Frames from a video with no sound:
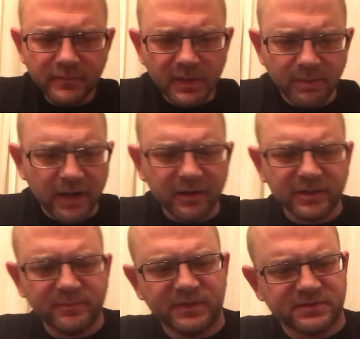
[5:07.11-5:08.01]
Pocket
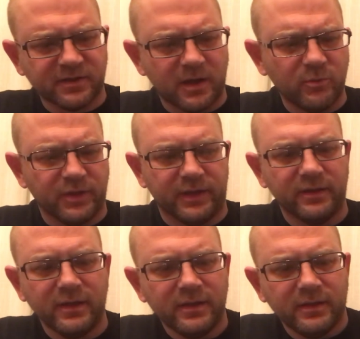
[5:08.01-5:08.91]
clip doesn't come with it.
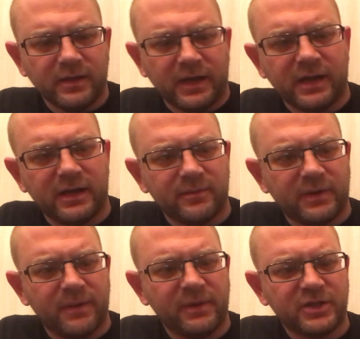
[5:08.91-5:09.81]

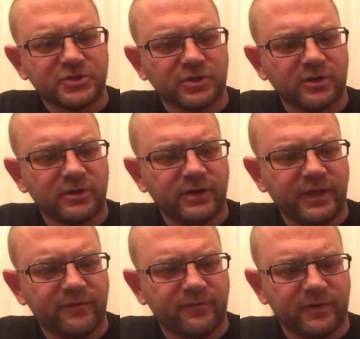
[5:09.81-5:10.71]
I'm not sure
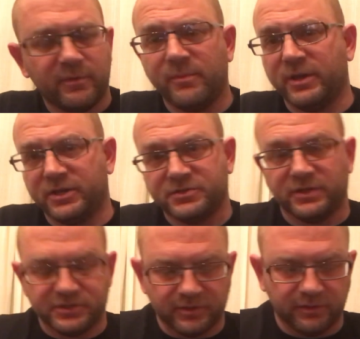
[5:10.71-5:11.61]
if, maybe I
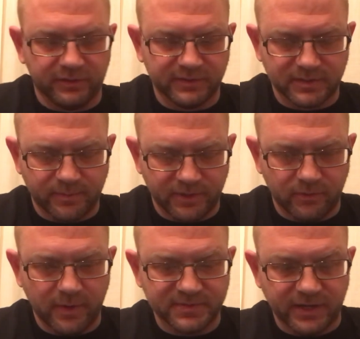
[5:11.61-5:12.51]
should have looked this up on the
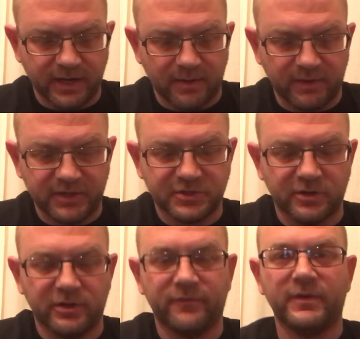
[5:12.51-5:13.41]
website. I'm not
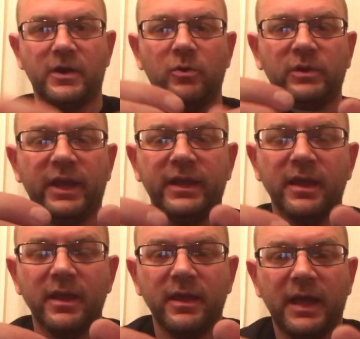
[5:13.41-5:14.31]
sure if Olight
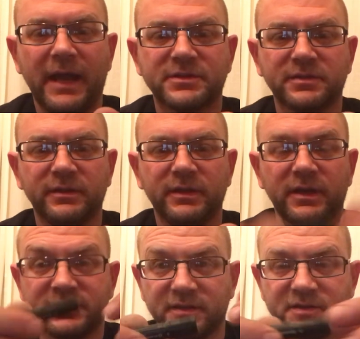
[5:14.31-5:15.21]

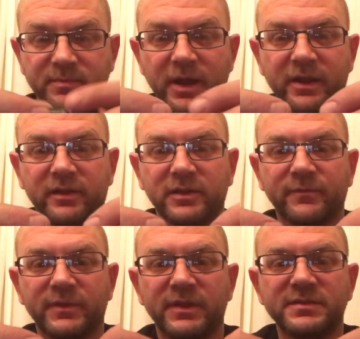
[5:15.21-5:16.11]
actually sells a pocket clip
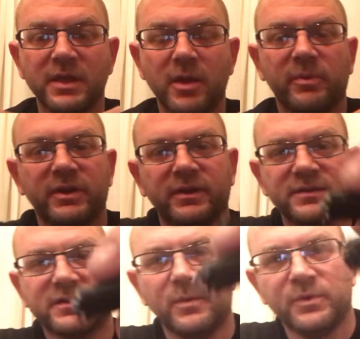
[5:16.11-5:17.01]
for this, but it does
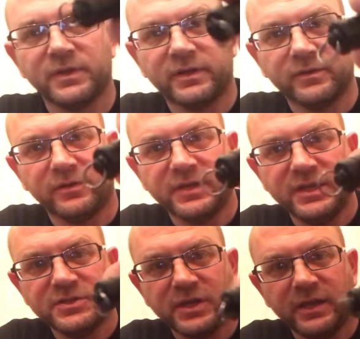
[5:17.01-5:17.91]
come with like a little
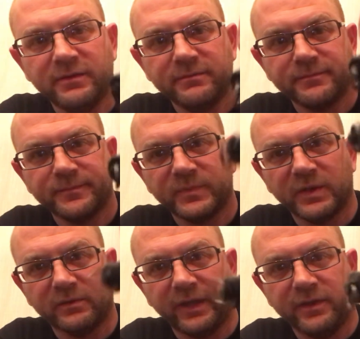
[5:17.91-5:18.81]
keychain, you
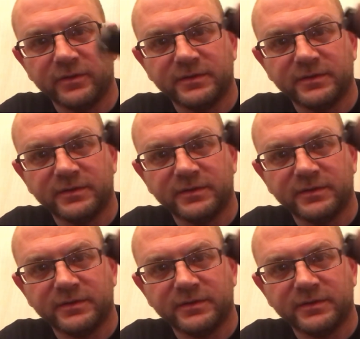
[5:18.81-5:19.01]
know, lanyard.